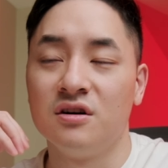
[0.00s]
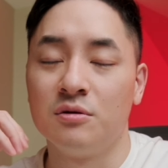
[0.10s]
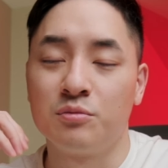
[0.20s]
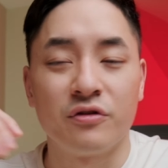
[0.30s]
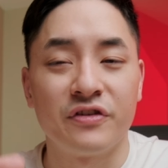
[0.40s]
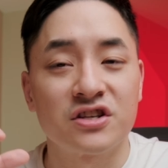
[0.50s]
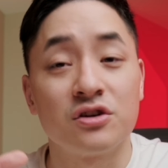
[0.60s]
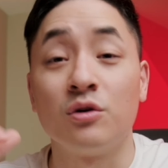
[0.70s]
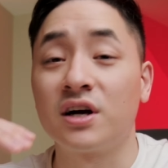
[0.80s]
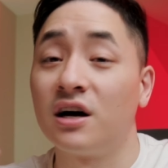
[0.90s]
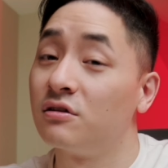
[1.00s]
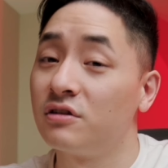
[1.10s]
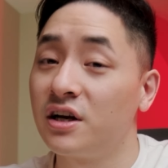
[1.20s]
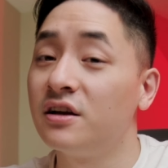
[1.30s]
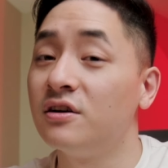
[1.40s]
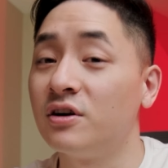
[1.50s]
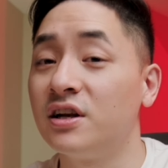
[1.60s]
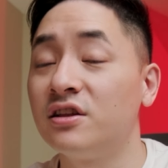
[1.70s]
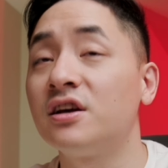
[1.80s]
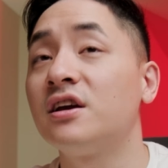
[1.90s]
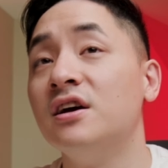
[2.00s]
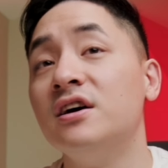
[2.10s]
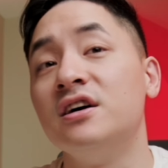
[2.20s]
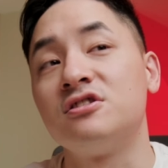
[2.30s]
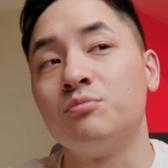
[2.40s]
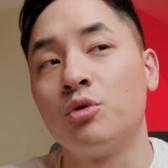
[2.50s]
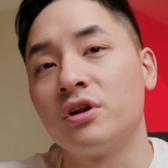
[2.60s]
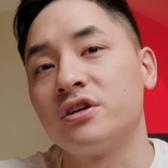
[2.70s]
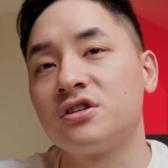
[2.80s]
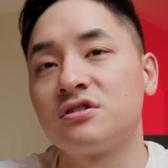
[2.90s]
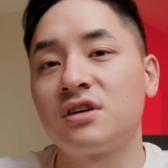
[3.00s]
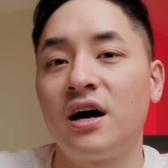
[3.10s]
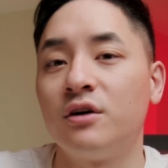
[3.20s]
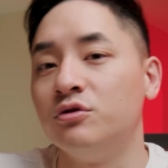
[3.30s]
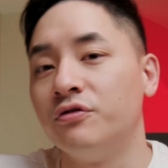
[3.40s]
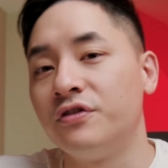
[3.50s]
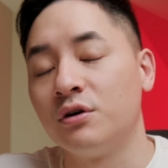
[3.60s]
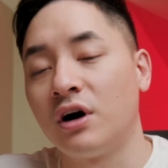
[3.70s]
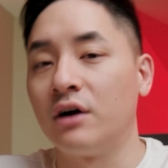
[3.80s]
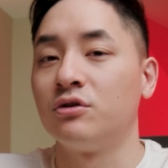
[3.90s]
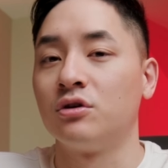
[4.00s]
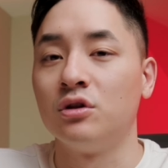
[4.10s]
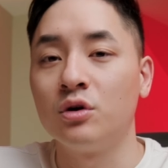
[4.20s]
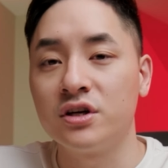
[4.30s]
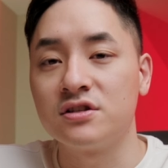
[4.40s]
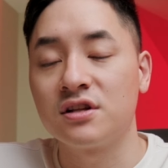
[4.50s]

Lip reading: professional coloring or anything. It's more like just how you feel, how your look is